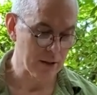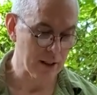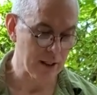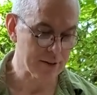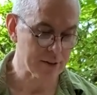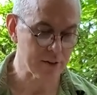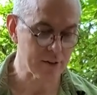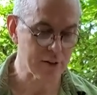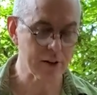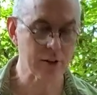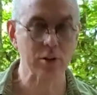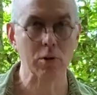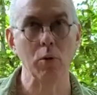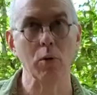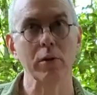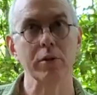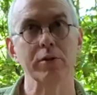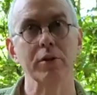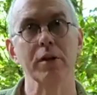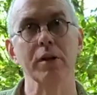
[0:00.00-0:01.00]
lesser
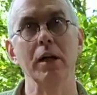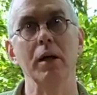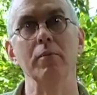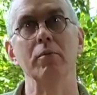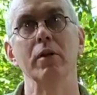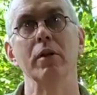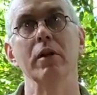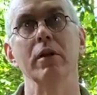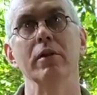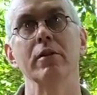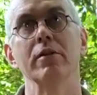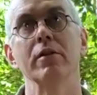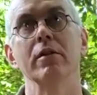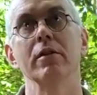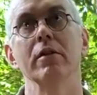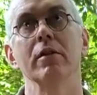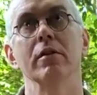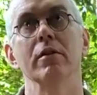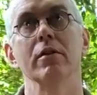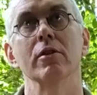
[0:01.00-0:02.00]
discourse on emptiness,
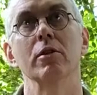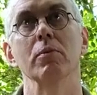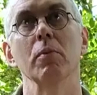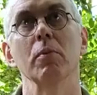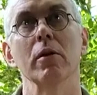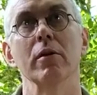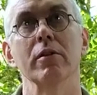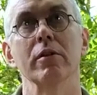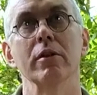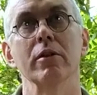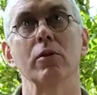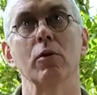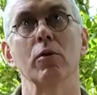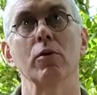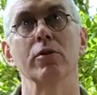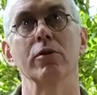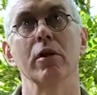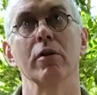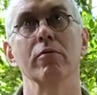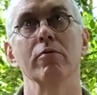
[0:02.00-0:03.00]
the smaller
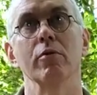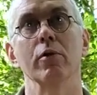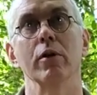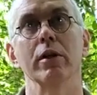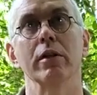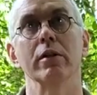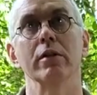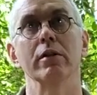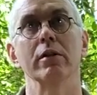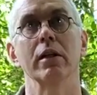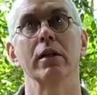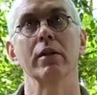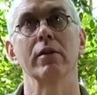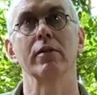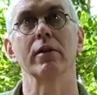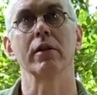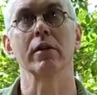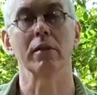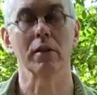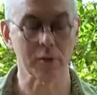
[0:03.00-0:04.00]
discourse on voidness,
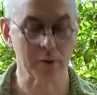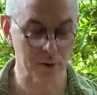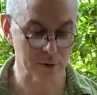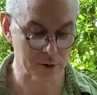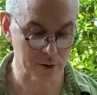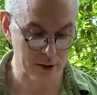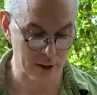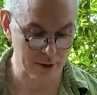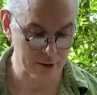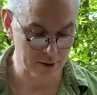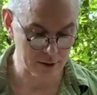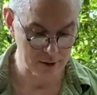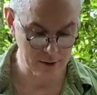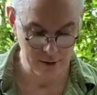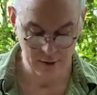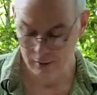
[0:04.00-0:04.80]
anything along those lines.